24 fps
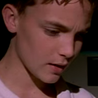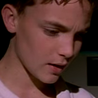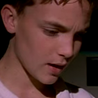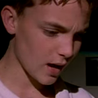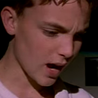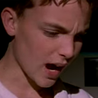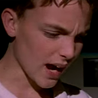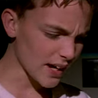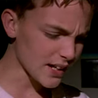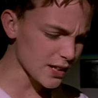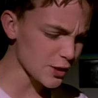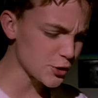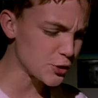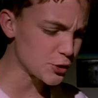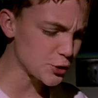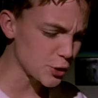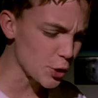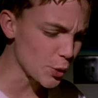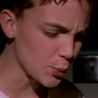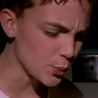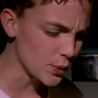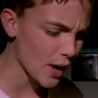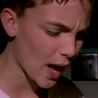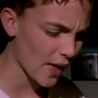I didn't
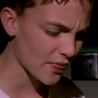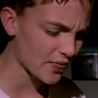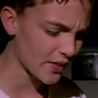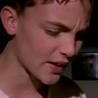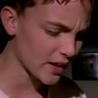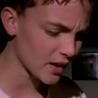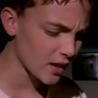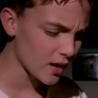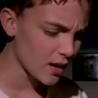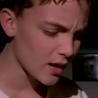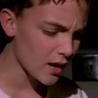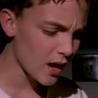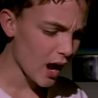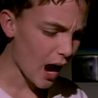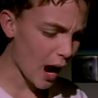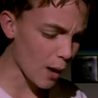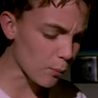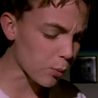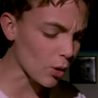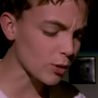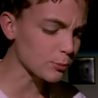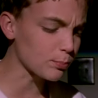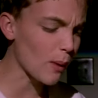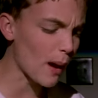do nothing. I
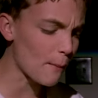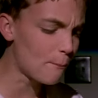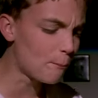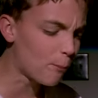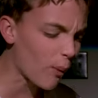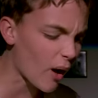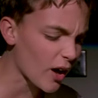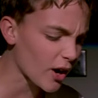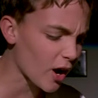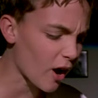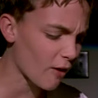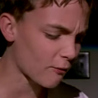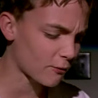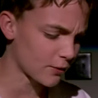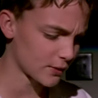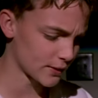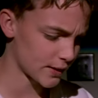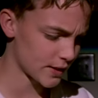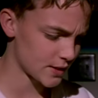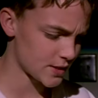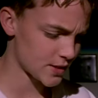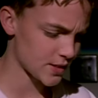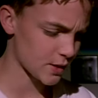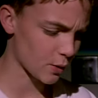worked my butt off for
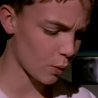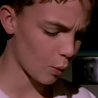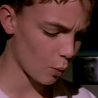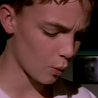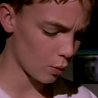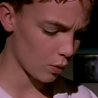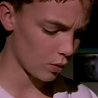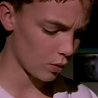this school.